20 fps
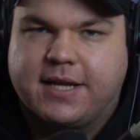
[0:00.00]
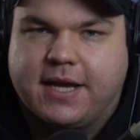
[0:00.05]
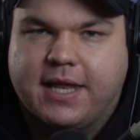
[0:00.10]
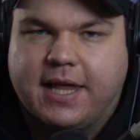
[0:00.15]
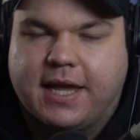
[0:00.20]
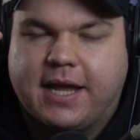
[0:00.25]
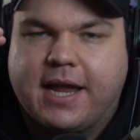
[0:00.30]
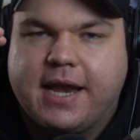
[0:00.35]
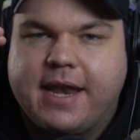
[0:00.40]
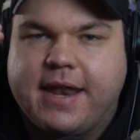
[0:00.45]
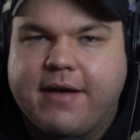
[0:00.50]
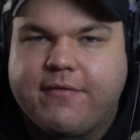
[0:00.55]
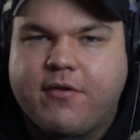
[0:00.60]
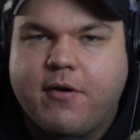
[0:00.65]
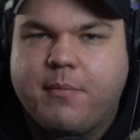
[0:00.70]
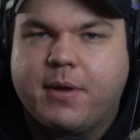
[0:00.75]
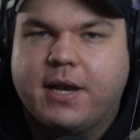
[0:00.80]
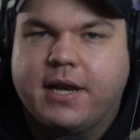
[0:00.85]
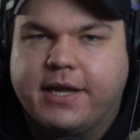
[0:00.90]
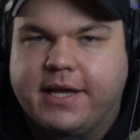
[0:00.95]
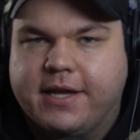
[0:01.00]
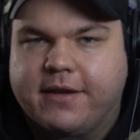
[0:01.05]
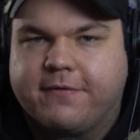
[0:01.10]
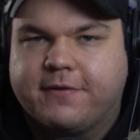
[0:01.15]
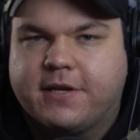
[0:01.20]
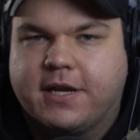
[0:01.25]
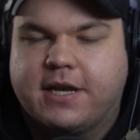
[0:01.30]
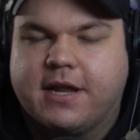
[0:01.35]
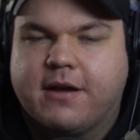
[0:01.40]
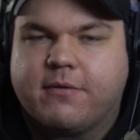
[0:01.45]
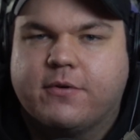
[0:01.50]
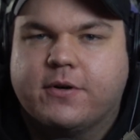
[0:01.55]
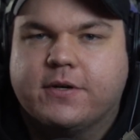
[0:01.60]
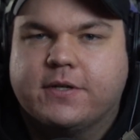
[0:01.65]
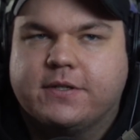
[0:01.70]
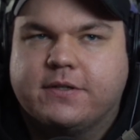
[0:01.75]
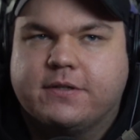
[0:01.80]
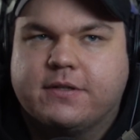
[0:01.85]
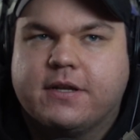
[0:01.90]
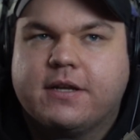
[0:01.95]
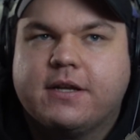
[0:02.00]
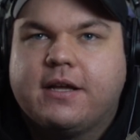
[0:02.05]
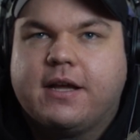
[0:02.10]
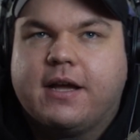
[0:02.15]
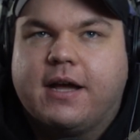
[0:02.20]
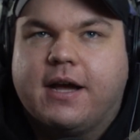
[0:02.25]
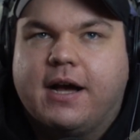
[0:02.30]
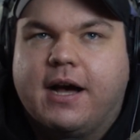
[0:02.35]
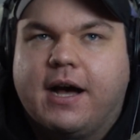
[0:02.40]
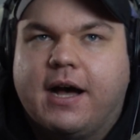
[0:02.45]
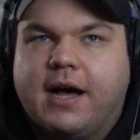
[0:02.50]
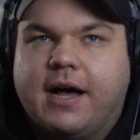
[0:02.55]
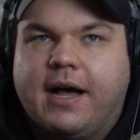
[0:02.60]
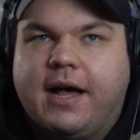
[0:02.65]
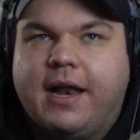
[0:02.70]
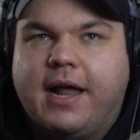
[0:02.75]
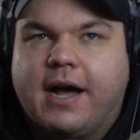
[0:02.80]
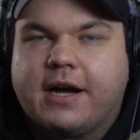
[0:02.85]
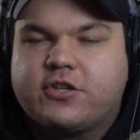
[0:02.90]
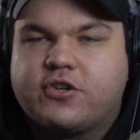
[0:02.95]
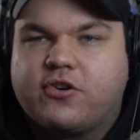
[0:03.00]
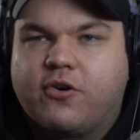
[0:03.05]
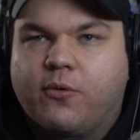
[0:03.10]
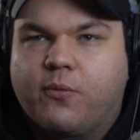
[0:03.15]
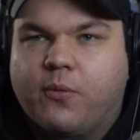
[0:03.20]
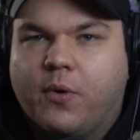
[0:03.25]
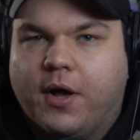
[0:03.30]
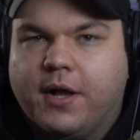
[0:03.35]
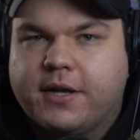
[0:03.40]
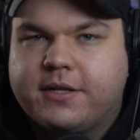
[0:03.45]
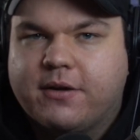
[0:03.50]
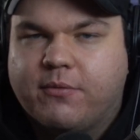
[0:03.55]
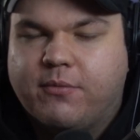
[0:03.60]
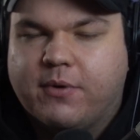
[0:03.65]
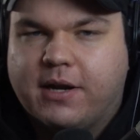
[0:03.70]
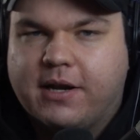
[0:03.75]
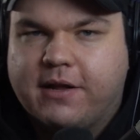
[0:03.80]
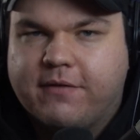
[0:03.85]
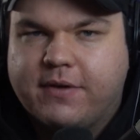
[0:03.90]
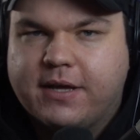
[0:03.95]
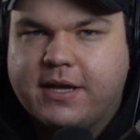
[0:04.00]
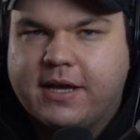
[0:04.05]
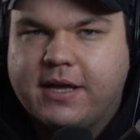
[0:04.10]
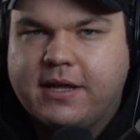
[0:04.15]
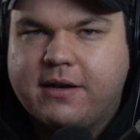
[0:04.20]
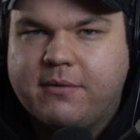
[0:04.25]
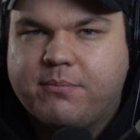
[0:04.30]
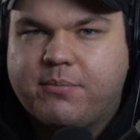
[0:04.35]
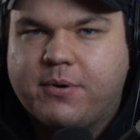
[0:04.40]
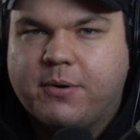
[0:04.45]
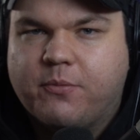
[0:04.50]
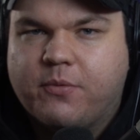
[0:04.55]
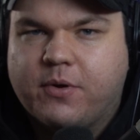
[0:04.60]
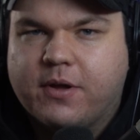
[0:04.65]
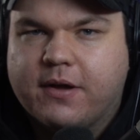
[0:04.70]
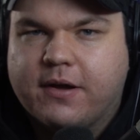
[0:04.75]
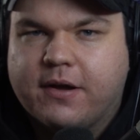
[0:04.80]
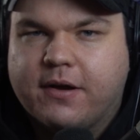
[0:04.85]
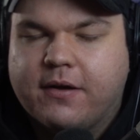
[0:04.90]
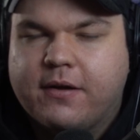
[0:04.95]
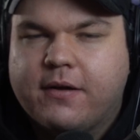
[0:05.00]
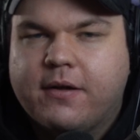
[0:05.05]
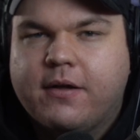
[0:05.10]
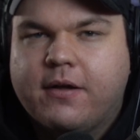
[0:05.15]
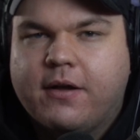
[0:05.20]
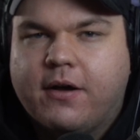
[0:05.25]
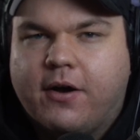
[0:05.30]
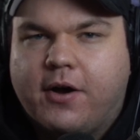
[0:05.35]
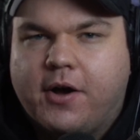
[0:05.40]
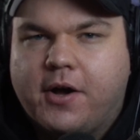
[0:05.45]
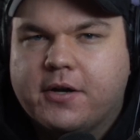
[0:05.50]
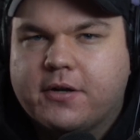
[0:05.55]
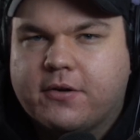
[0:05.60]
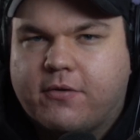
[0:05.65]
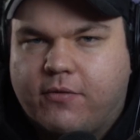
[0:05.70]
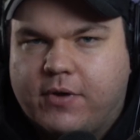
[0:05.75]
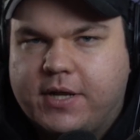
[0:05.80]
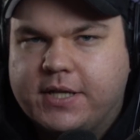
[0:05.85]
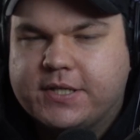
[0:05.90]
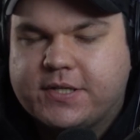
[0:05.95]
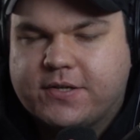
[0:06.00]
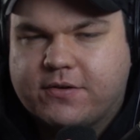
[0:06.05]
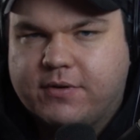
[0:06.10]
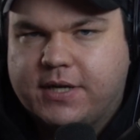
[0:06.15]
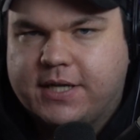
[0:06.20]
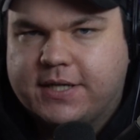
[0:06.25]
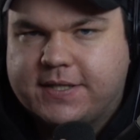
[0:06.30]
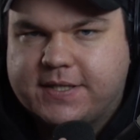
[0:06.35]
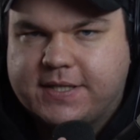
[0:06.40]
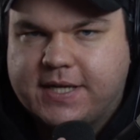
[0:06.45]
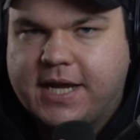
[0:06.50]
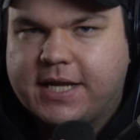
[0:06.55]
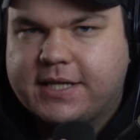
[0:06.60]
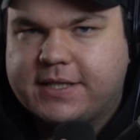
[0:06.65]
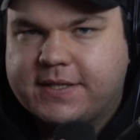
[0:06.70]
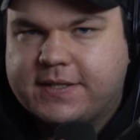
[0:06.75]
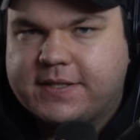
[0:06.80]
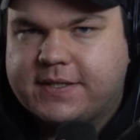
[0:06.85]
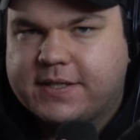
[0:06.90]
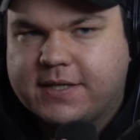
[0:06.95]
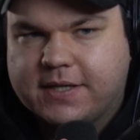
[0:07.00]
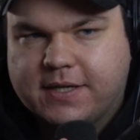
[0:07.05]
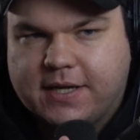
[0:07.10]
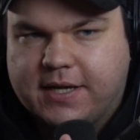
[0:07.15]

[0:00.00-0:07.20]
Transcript: Like I never believed that there was an actual world that we're living in, but we are on green screen sets,